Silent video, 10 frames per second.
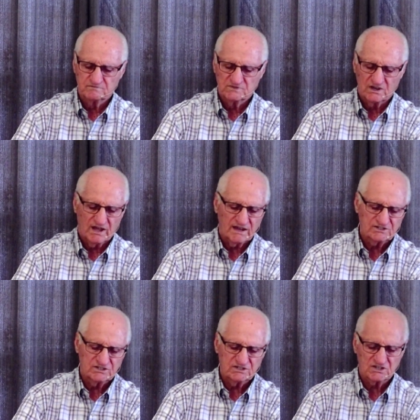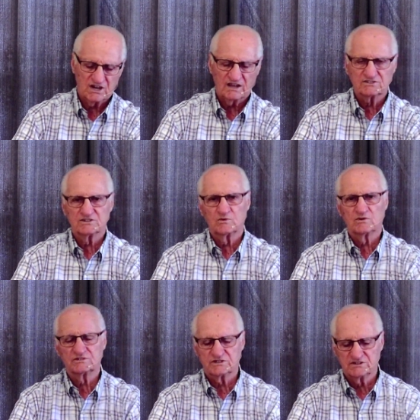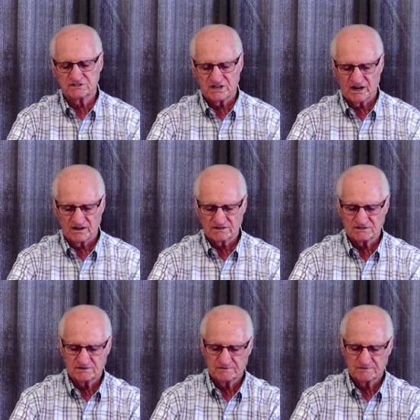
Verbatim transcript: The likes, dislikes, the wants, the desires,